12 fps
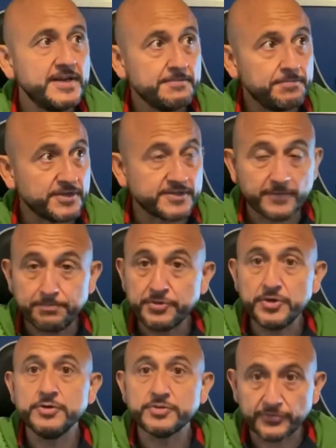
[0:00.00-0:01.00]
because of a
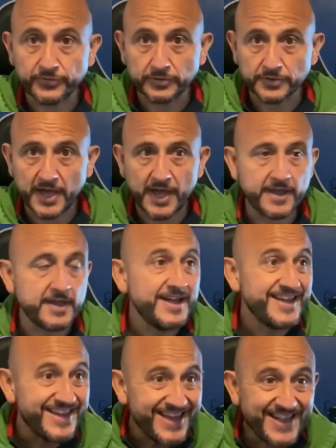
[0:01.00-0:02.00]
beautiful day,
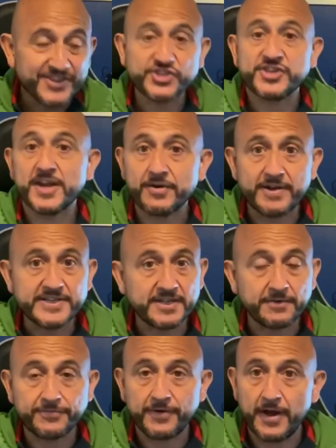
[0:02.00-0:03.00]
it's generating
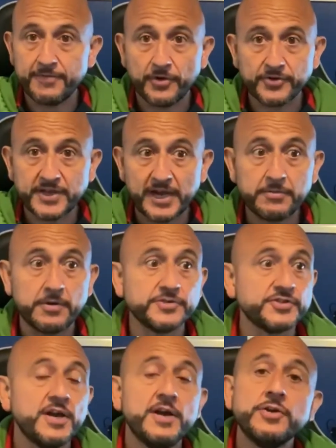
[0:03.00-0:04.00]
5 odd
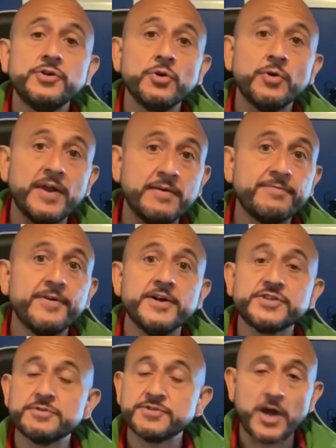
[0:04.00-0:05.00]
kilowatts. Your
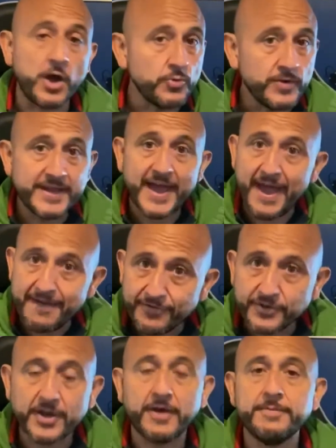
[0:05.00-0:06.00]
inverter is only ever
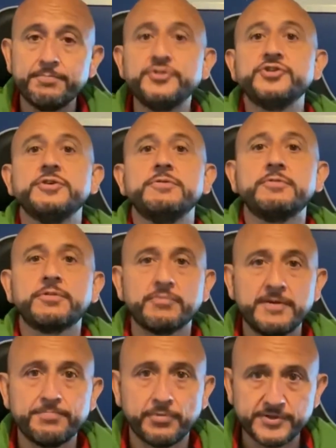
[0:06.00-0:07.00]
going to produce
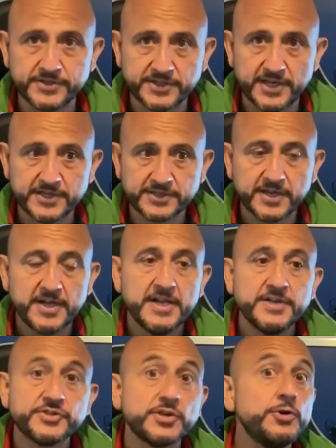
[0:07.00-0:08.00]
3.6.
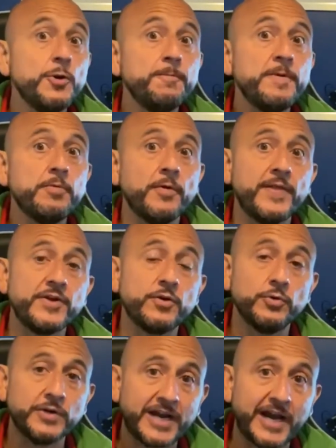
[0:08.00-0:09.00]
So you'll be what they
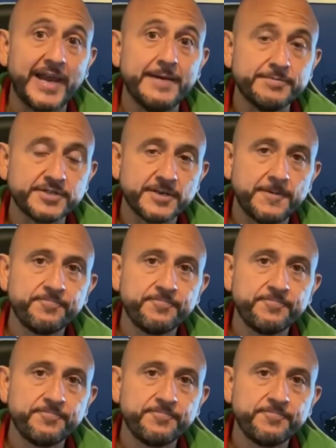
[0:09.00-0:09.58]
call clipped.